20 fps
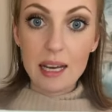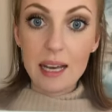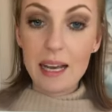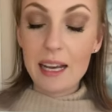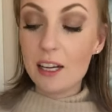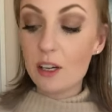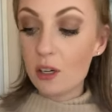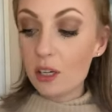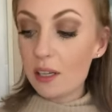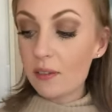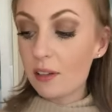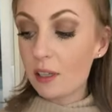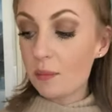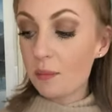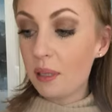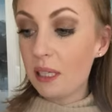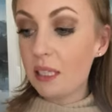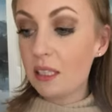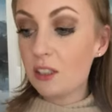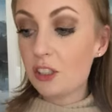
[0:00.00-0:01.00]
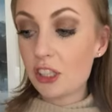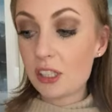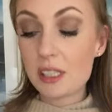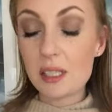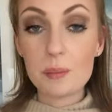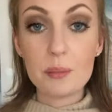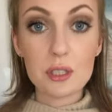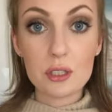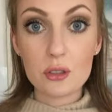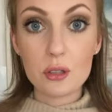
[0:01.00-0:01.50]
It could even be just
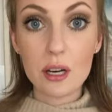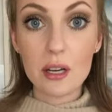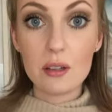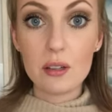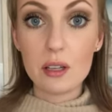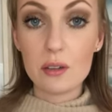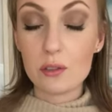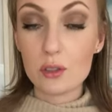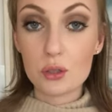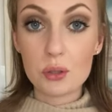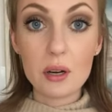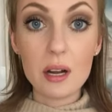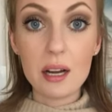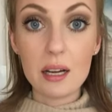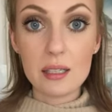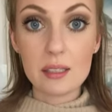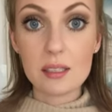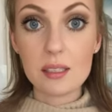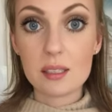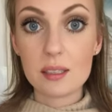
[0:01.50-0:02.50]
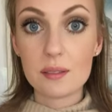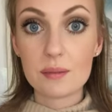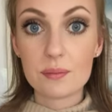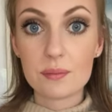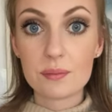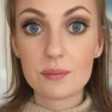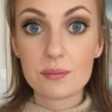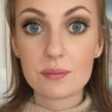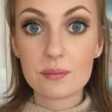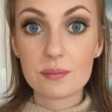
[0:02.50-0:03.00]
a betrayal of trust.
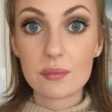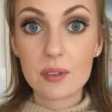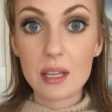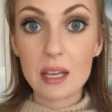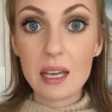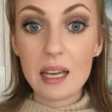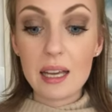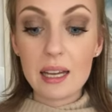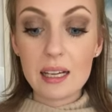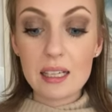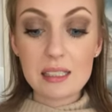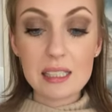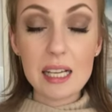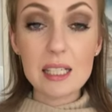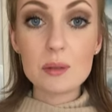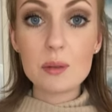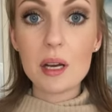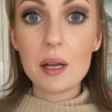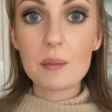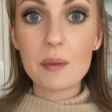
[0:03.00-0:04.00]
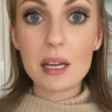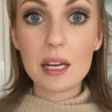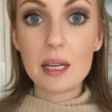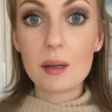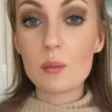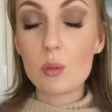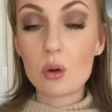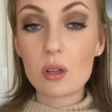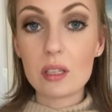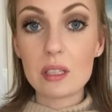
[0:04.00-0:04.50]
Because that's what I'm
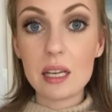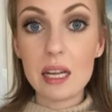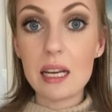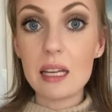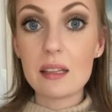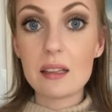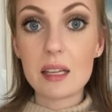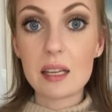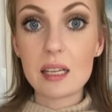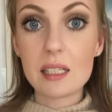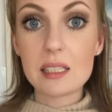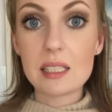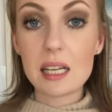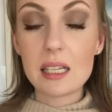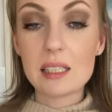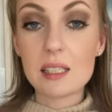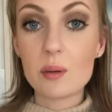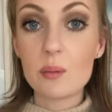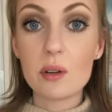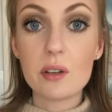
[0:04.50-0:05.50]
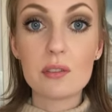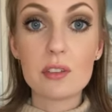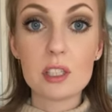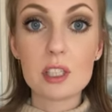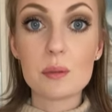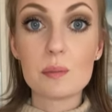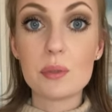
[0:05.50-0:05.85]
getting more than anything is that someone feels